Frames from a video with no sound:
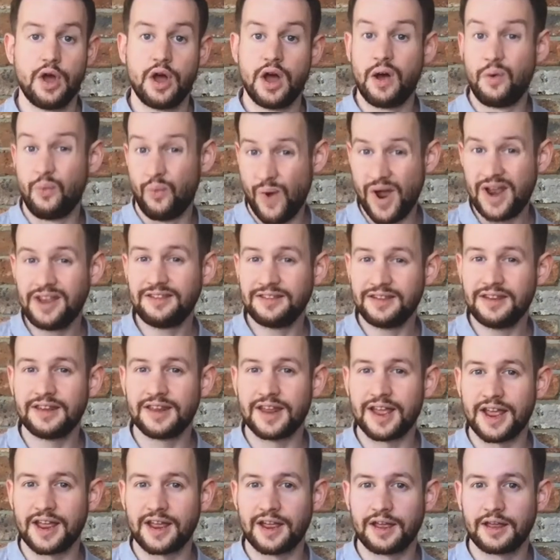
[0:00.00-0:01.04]
And when
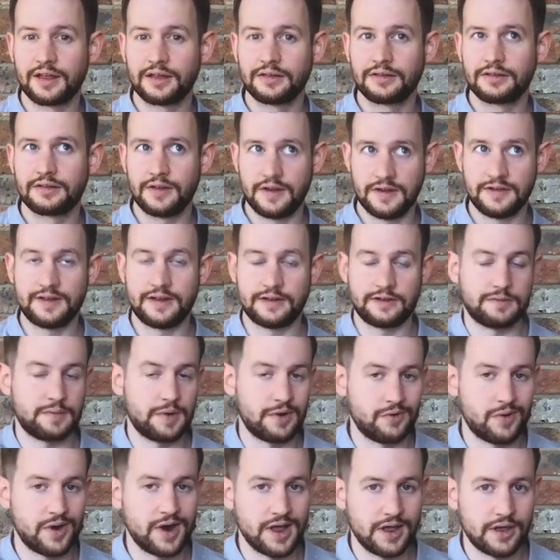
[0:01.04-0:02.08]
something turns out to be
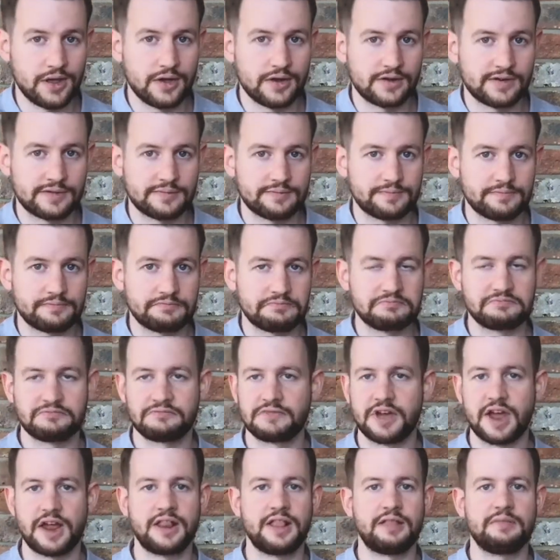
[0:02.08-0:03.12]
really good,
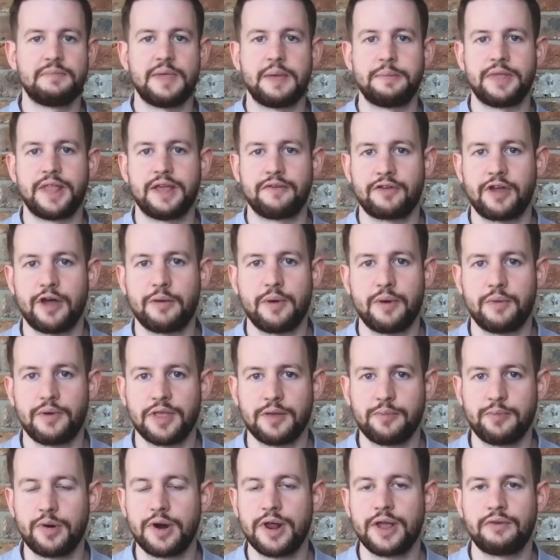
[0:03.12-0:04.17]
maybe they've come up with a
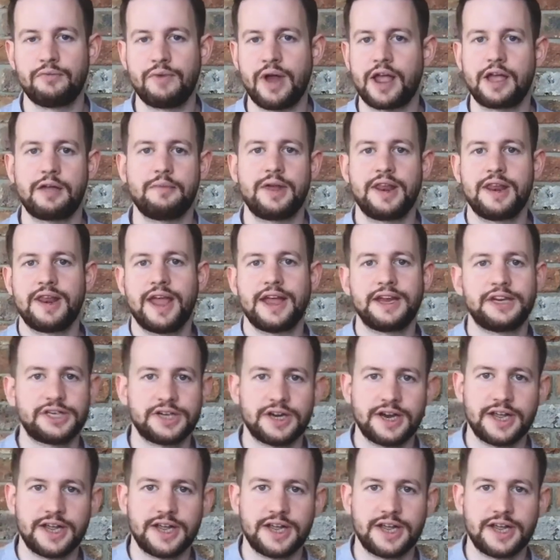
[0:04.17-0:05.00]
brilliant recommendation